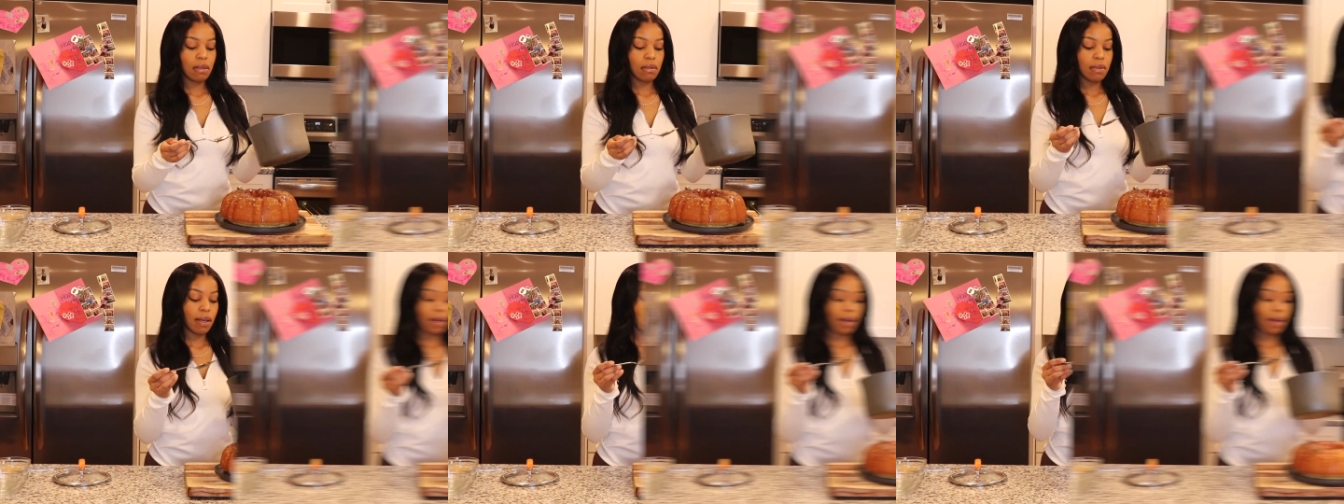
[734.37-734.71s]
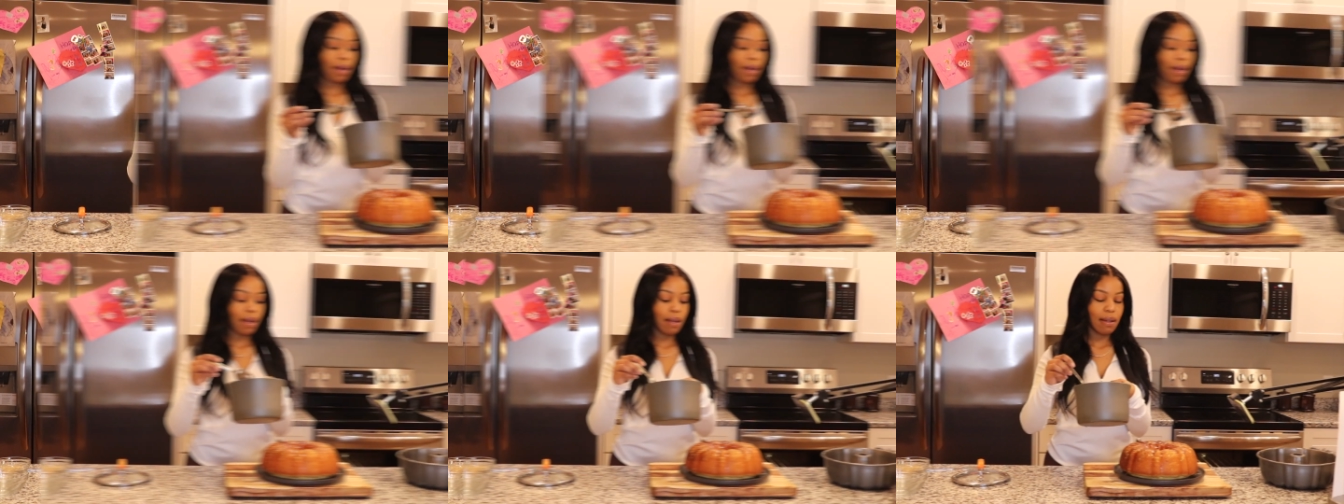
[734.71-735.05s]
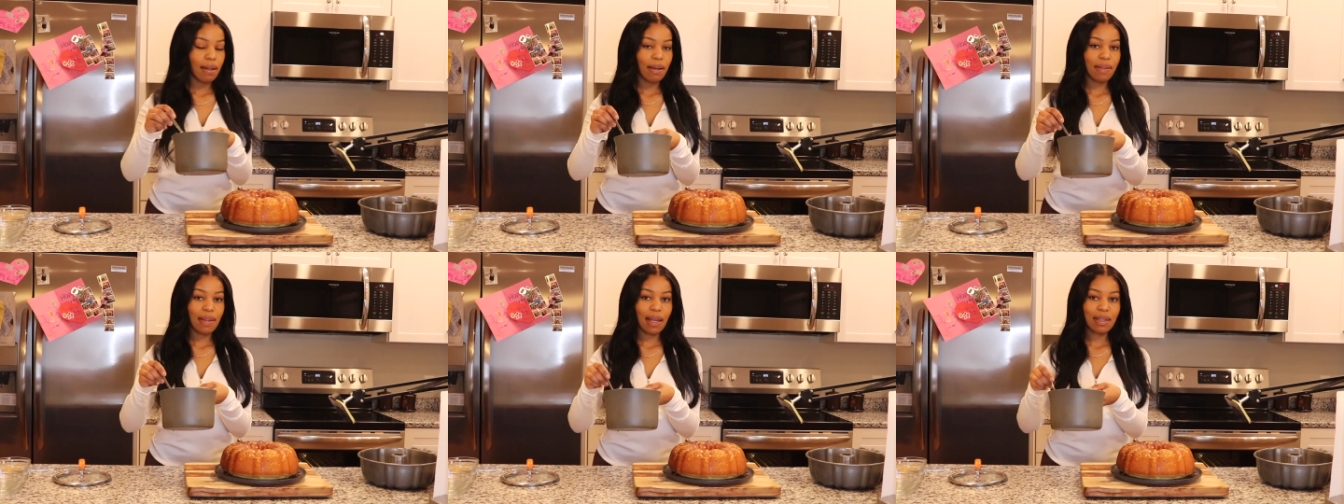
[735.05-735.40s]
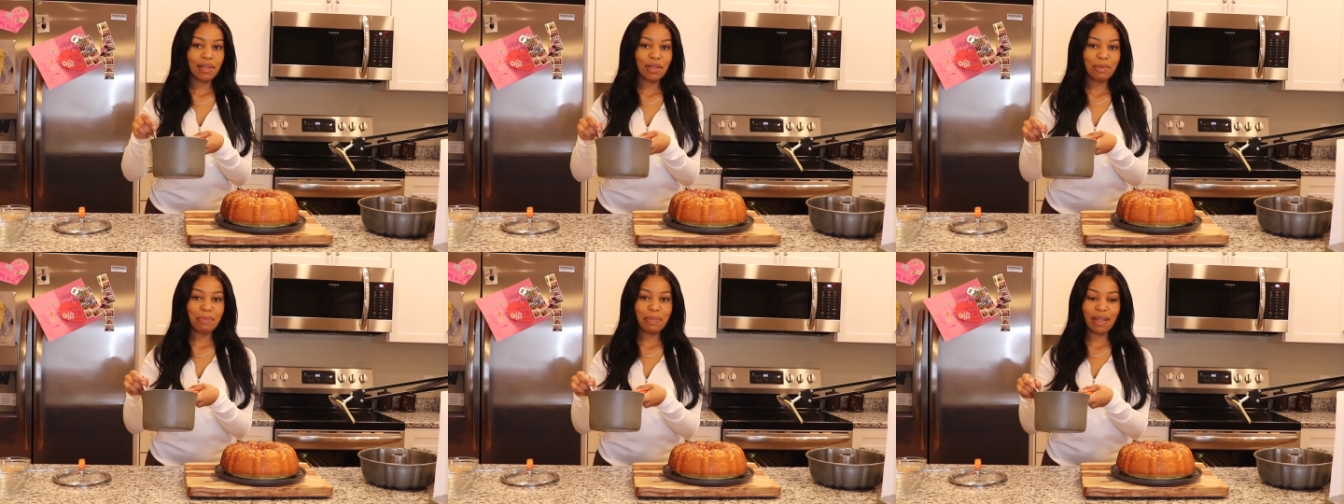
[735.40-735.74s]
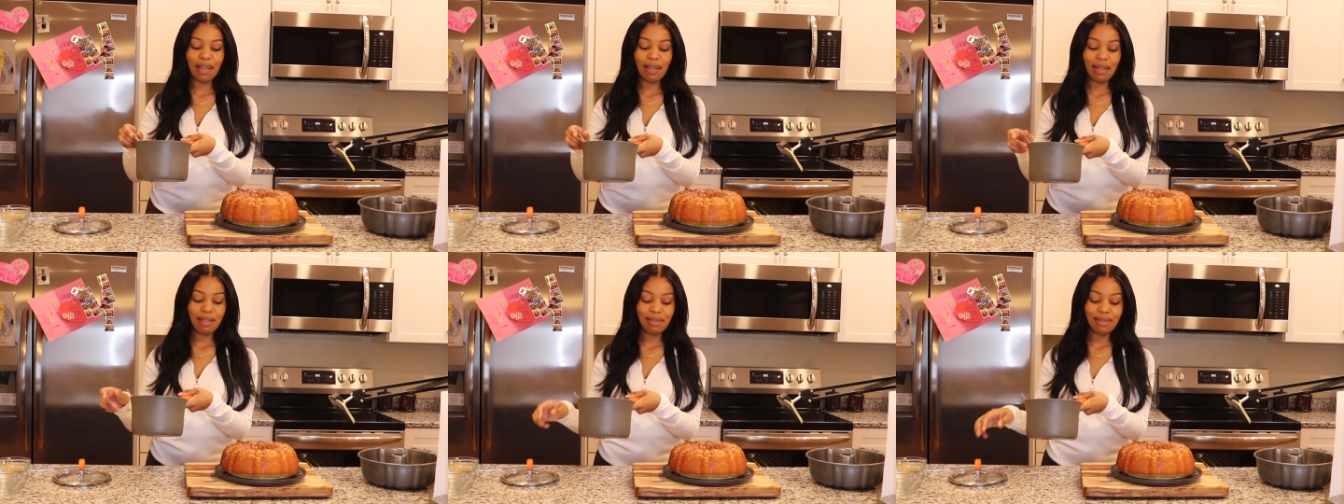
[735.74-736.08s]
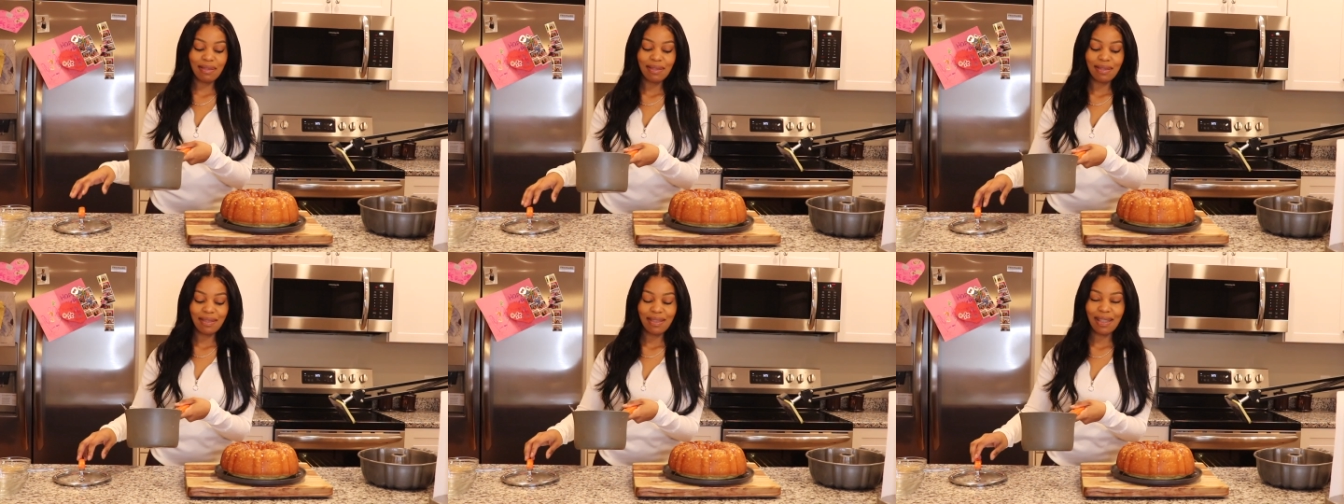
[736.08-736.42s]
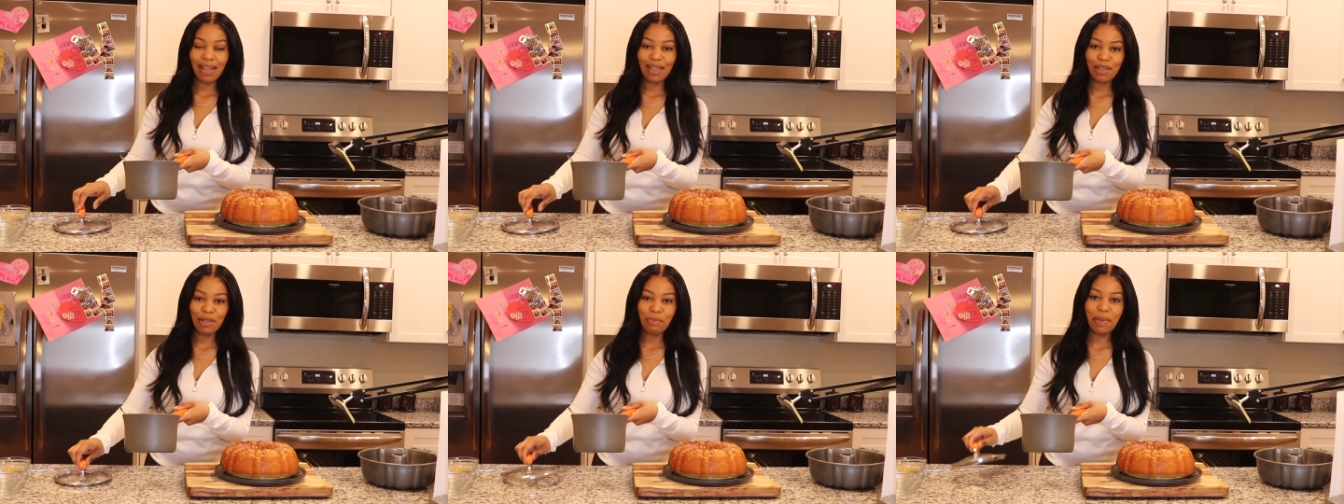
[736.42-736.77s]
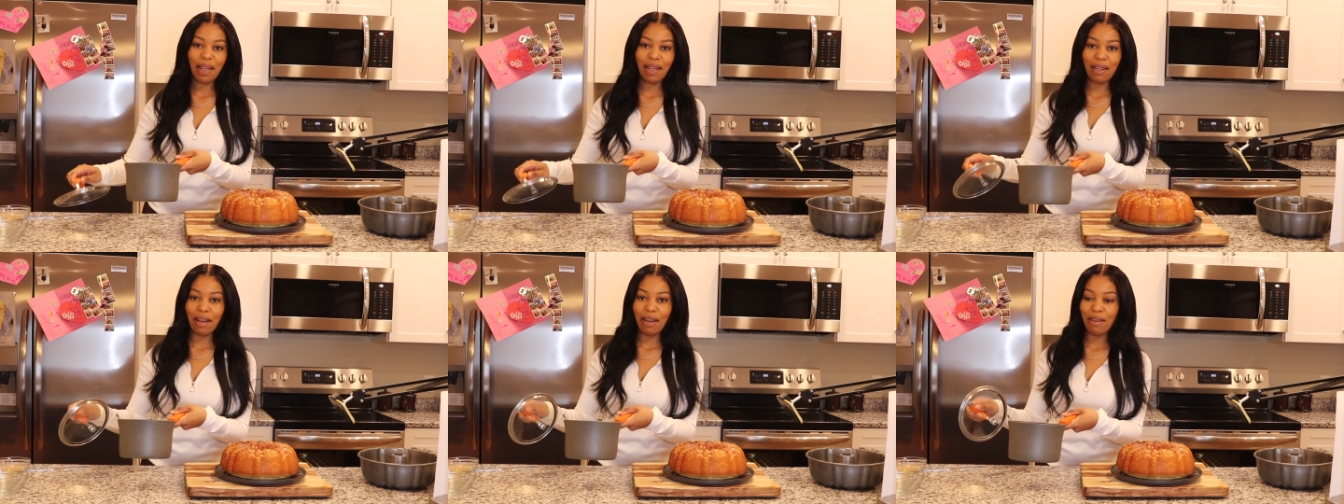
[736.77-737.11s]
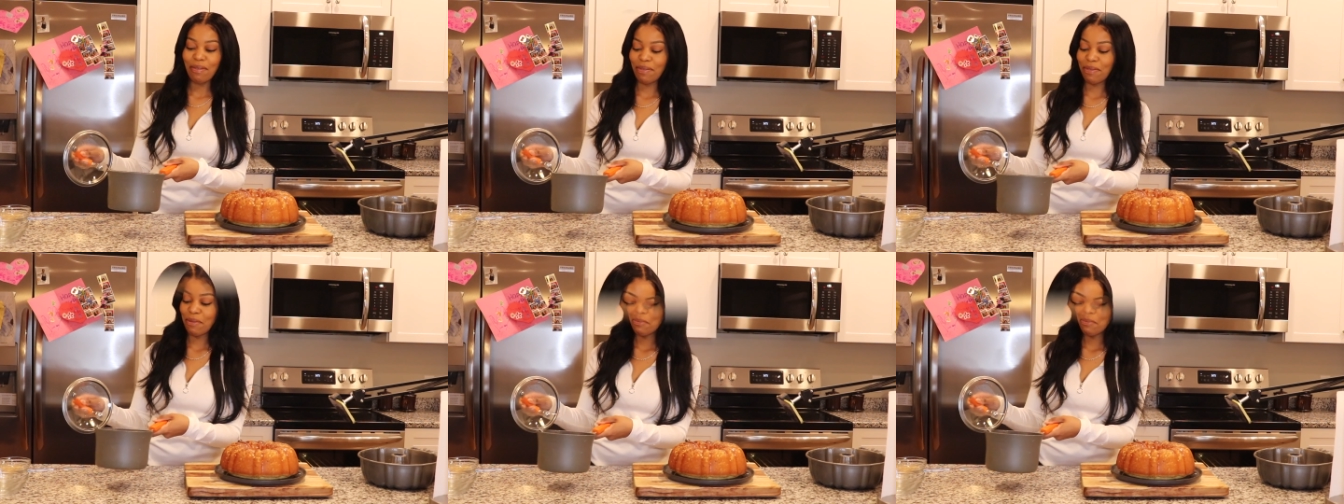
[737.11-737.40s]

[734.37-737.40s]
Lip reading: Okay, now that should be enough.